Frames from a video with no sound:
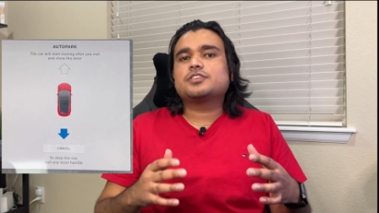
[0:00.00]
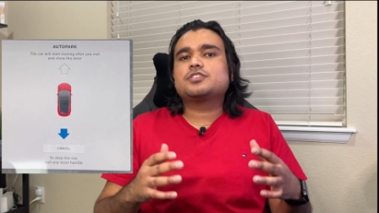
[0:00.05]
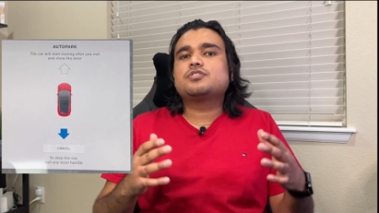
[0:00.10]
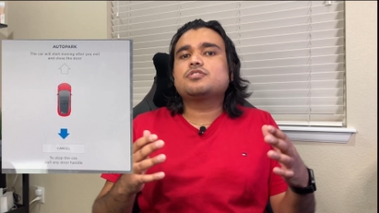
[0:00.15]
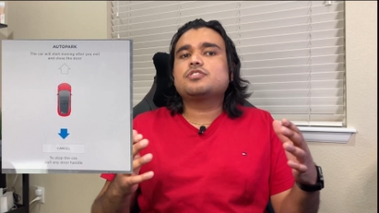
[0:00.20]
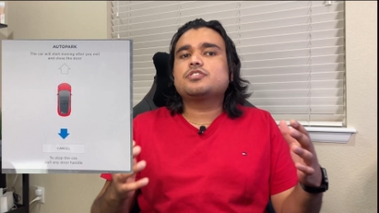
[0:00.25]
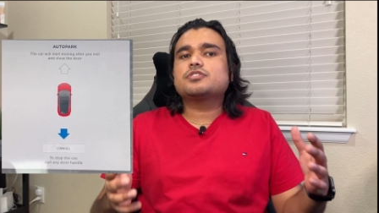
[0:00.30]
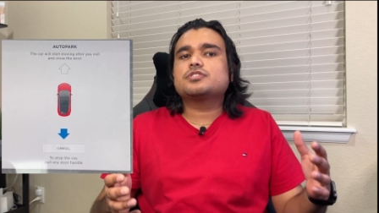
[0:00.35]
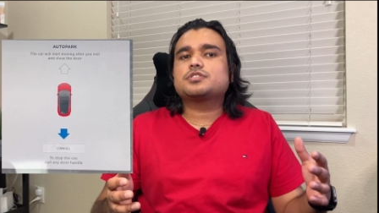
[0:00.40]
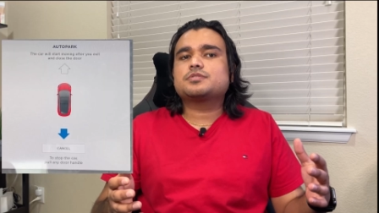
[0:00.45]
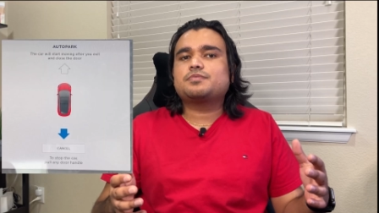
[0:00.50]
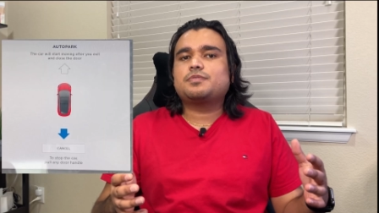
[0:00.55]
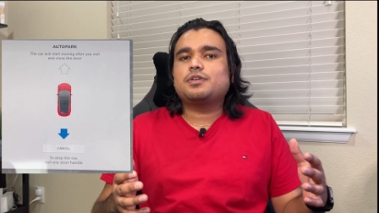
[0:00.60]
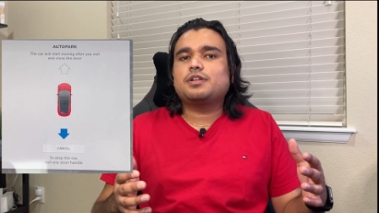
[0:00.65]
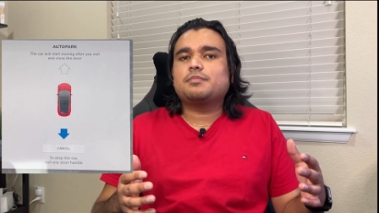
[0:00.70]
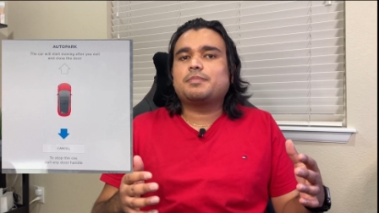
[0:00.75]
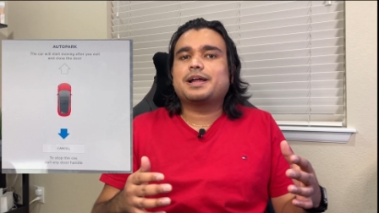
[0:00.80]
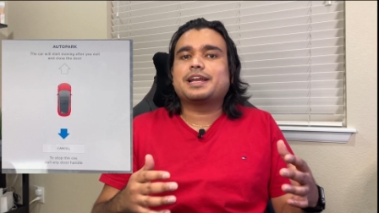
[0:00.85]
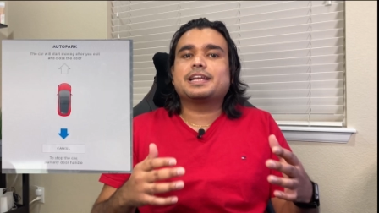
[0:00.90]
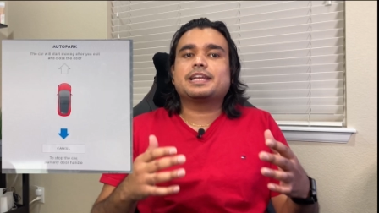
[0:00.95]
too useful,
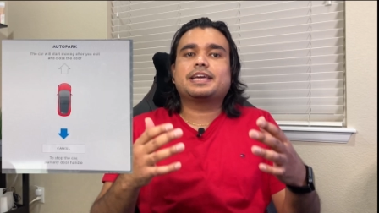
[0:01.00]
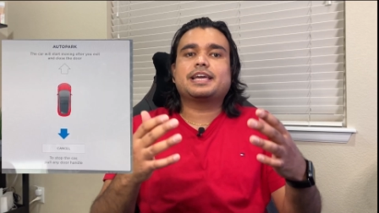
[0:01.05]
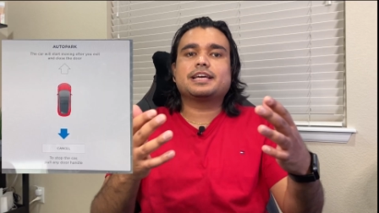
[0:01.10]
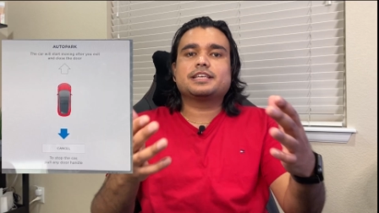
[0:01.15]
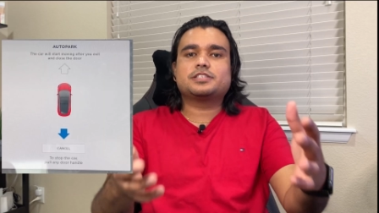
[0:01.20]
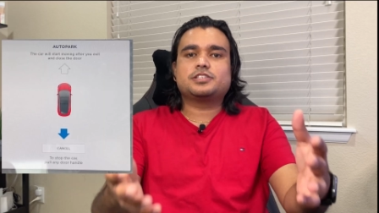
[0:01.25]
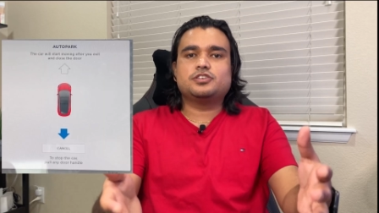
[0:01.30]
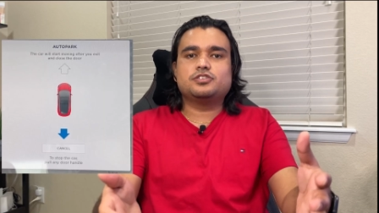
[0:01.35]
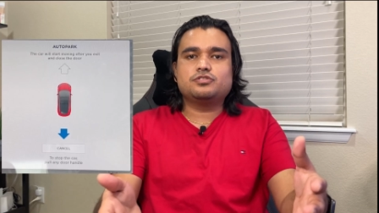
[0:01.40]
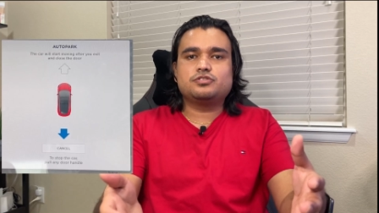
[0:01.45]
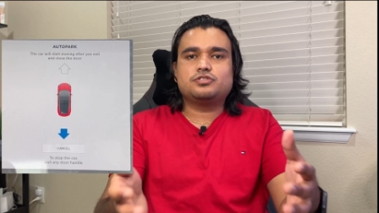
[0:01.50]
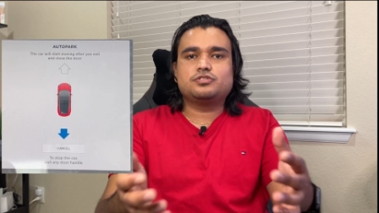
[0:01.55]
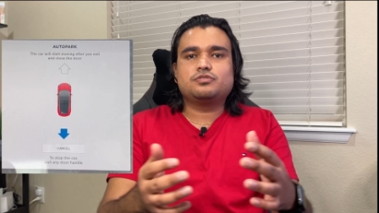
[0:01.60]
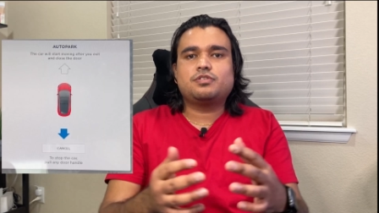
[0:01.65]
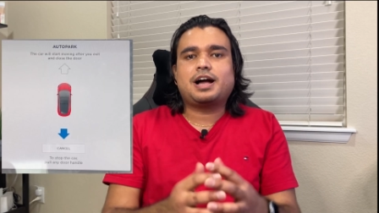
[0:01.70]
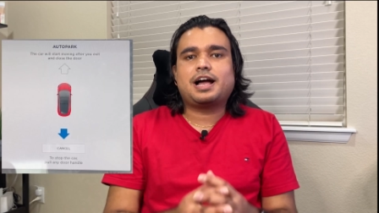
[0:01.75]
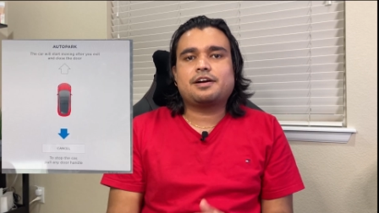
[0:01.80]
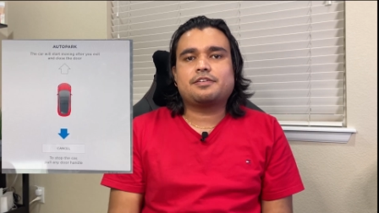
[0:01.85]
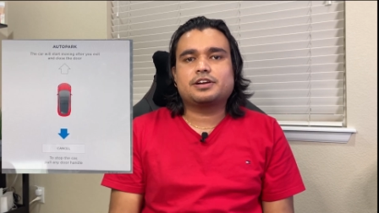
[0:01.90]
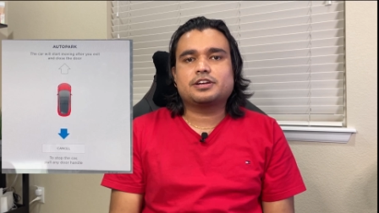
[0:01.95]
but in case you do,
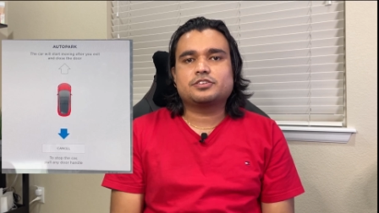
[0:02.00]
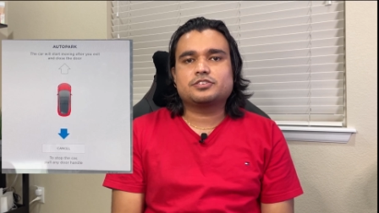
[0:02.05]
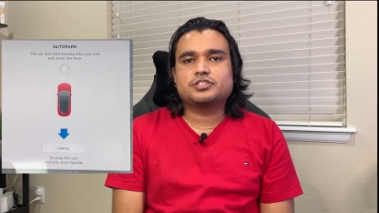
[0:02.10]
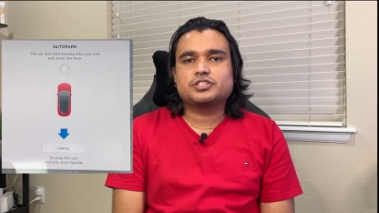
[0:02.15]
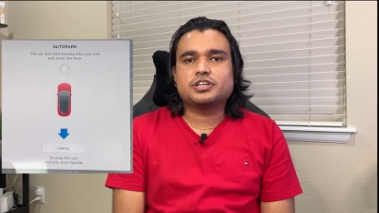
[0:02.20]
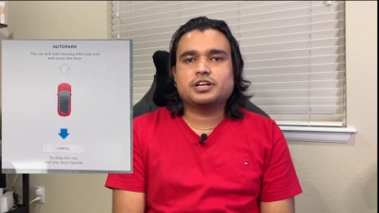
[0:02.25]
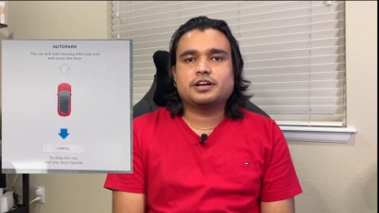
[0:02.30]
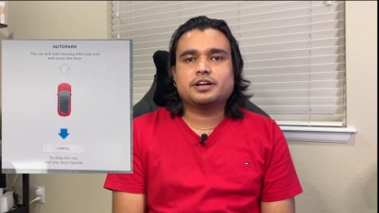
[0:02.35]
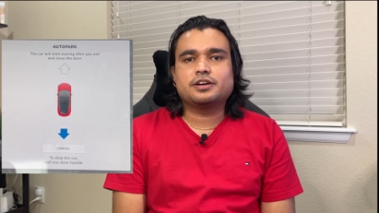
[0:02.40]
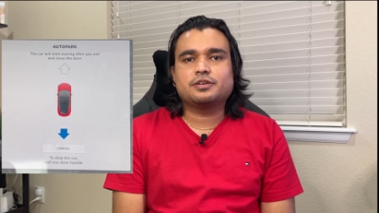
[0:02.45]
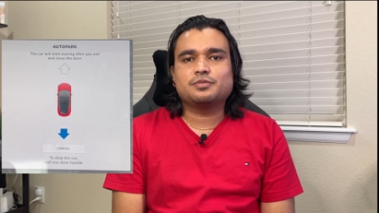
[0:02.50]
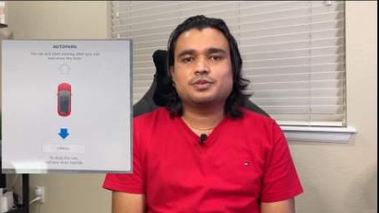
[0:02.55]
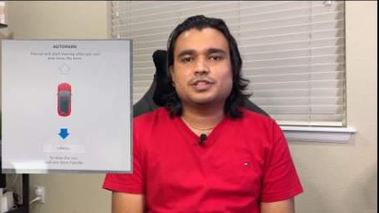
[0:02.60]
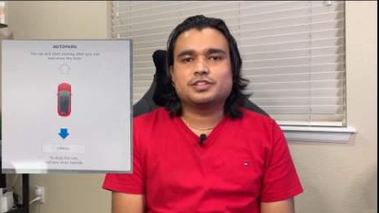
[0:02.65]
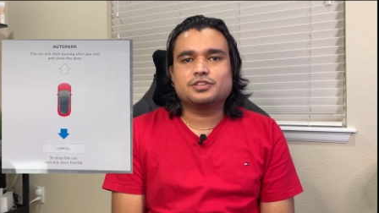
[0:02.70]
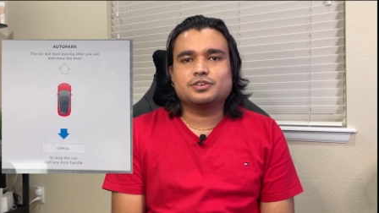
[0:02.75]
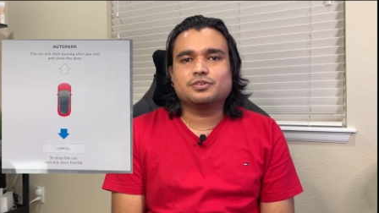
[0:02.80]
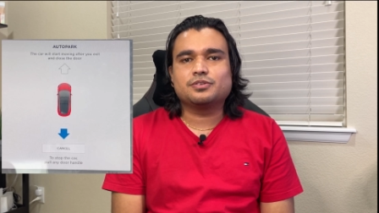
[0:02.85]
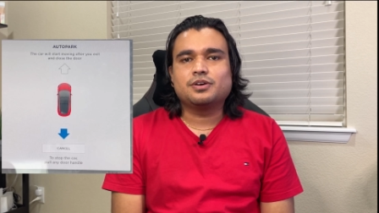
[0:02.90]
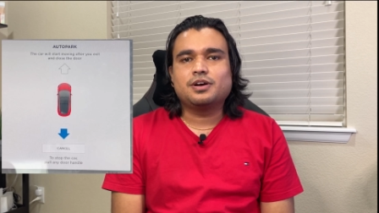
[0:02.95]
I wanted to share it with
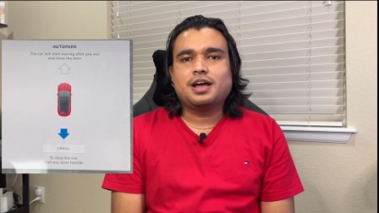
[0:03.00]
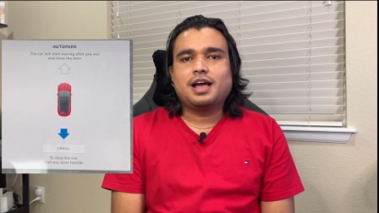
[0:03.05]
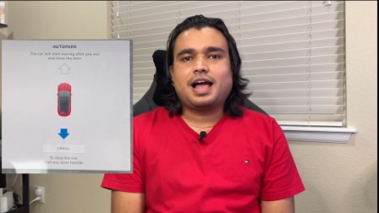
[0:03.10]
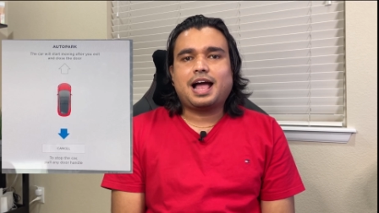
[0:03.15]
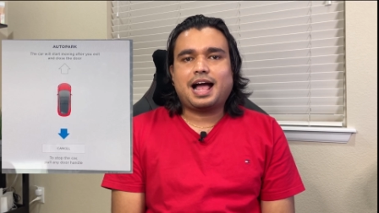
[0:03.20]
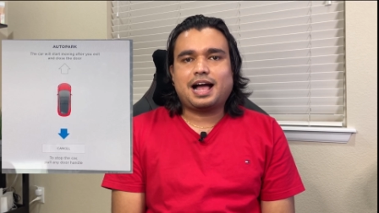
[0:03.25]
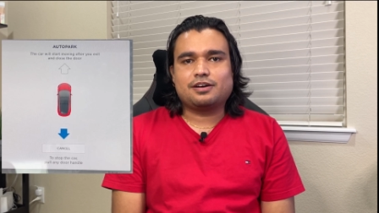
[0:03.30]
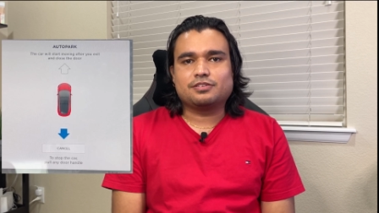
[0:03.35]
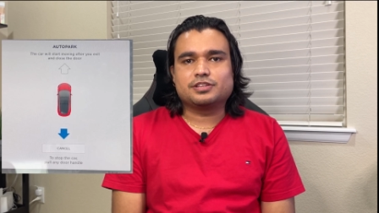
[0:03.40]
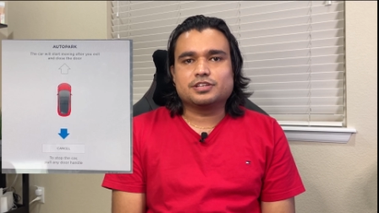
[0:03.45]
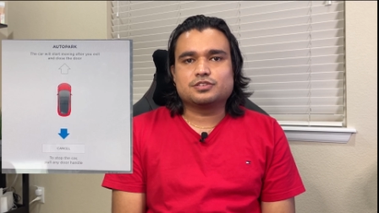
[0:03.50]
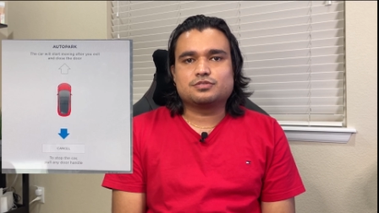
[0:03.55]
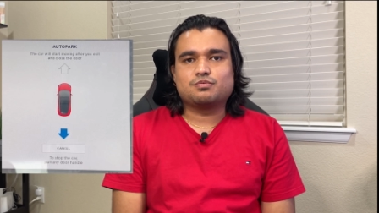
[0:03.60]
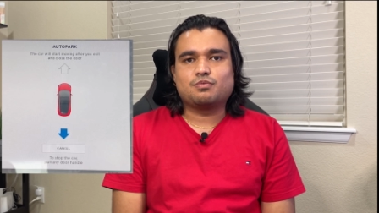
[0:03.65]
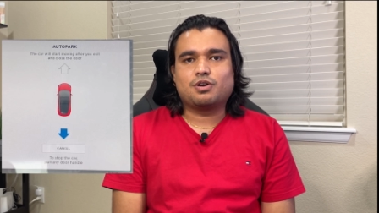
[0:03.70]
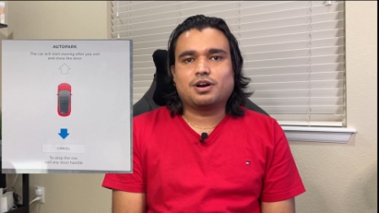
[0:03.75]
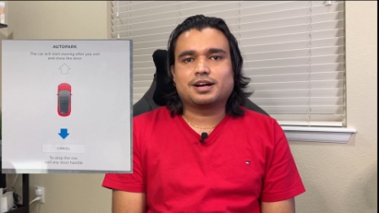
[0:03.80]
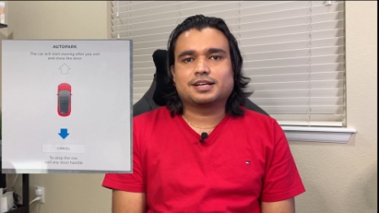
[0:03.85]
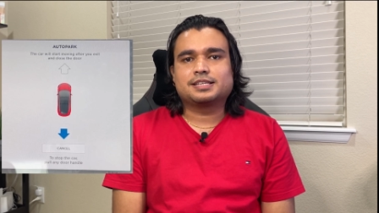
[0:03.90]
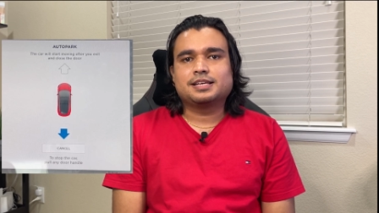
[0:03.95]
you how this
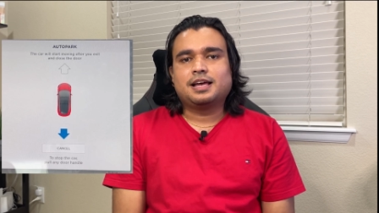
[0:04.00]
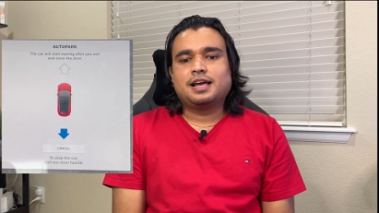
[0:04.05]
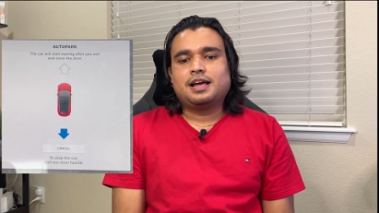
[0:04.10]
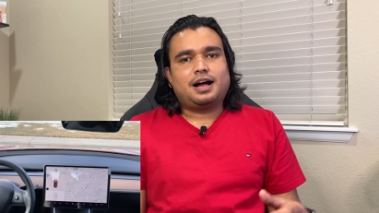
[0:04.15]
worked.